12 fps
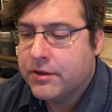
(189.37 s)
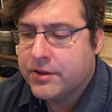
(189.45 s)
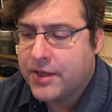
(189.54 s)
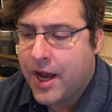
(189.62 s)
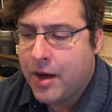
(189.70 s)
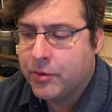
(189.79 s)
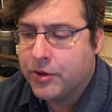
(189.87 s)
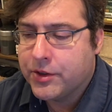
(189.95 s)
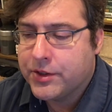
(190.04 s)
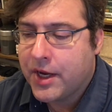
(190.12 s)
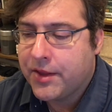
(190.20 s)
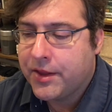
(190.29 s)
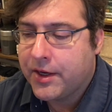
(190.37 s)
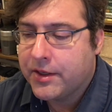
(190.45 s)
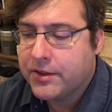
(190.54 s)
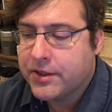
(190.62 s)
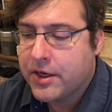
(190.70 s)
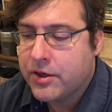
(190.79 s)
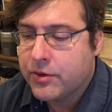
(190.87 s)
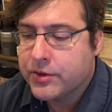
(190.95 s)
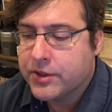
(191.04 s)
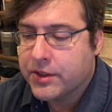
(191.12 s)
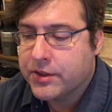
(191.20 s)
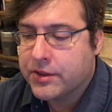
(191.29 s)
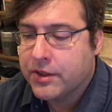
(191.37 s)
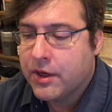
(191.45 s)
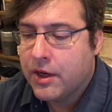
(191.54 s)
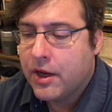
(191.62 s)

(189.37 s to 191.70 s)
"Towers, I think," said Eustace.